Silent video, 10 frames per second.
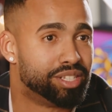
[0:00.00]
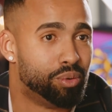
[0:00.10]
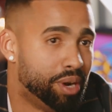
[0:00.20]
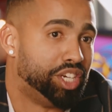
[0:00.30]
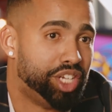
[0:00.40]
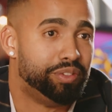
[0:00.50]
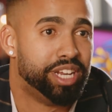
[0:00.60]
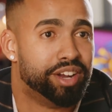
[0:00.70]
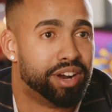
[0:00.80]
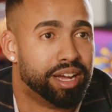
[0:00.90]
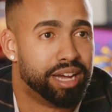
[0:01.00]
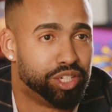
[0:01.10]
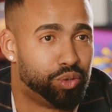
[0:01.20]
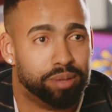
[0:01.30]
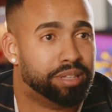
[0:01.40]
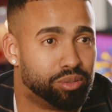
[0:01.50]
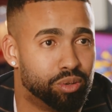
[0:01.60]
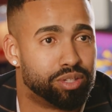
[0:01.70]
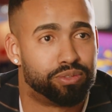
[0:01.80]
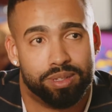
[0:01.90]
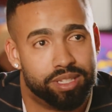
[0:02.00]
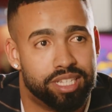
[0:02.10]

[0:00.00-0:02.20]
So we're achieving here a dream that was since